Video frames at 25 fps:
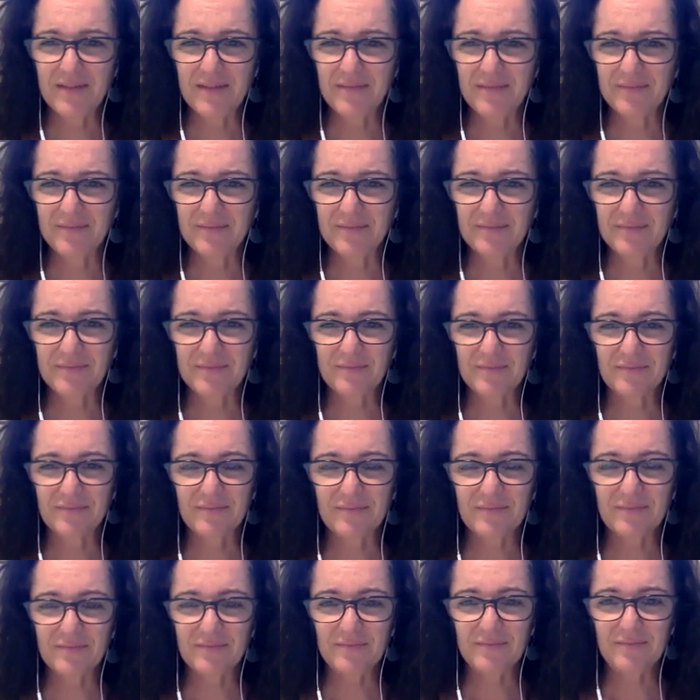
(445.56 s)

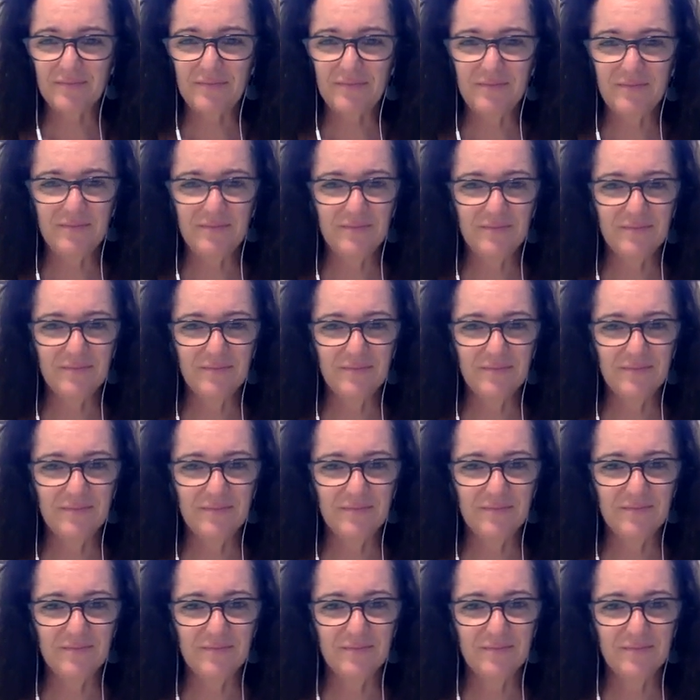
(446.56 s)

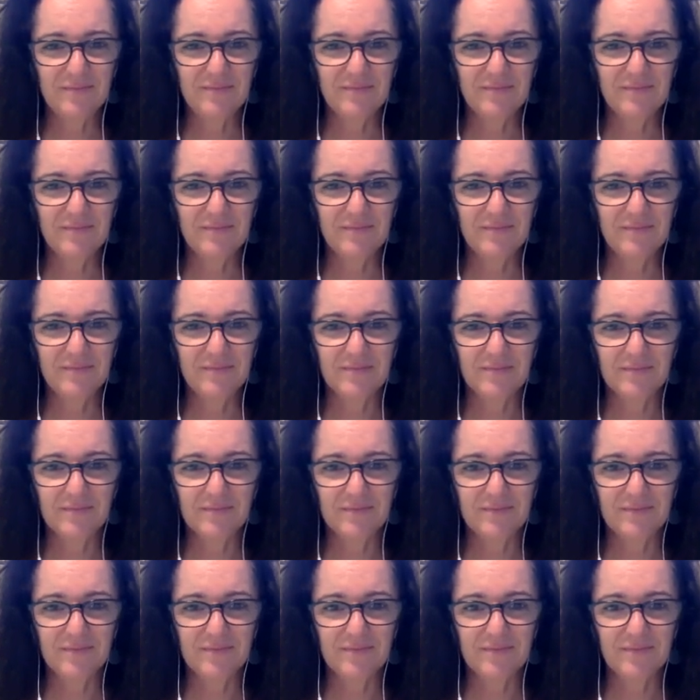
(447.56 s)

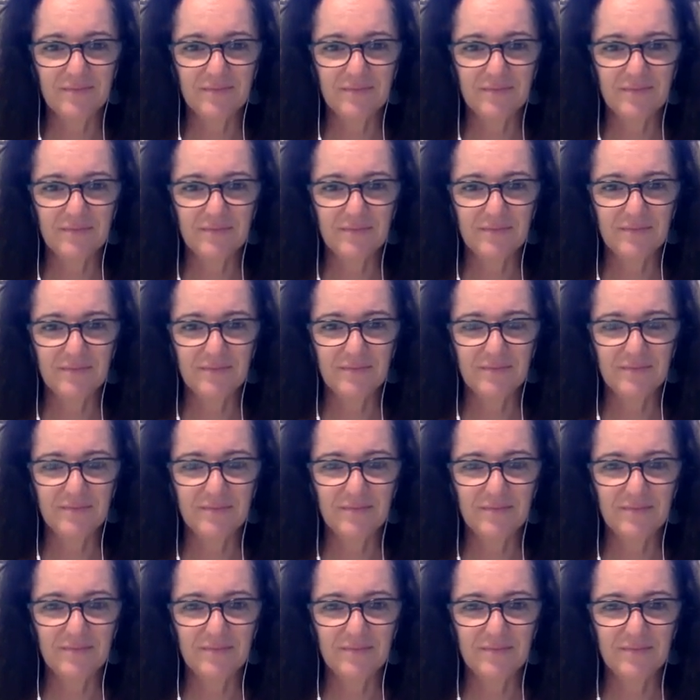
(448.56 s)

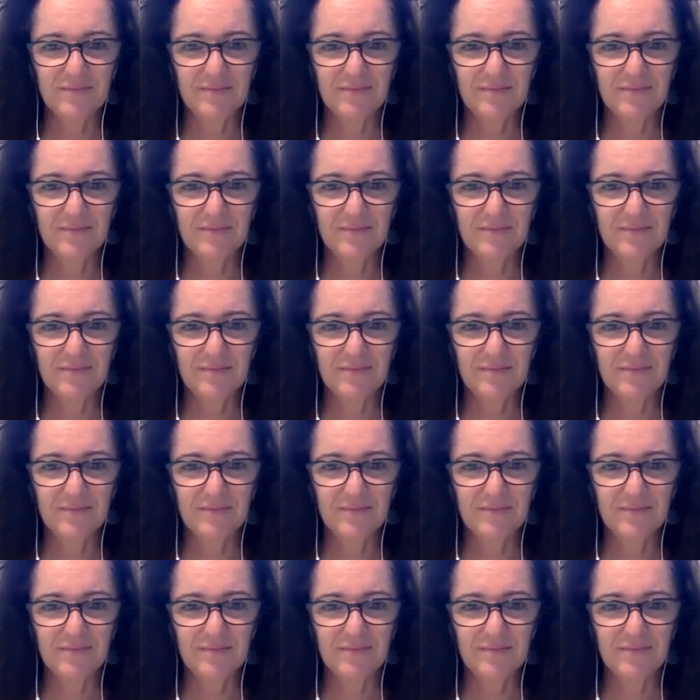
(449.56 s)
[no speech]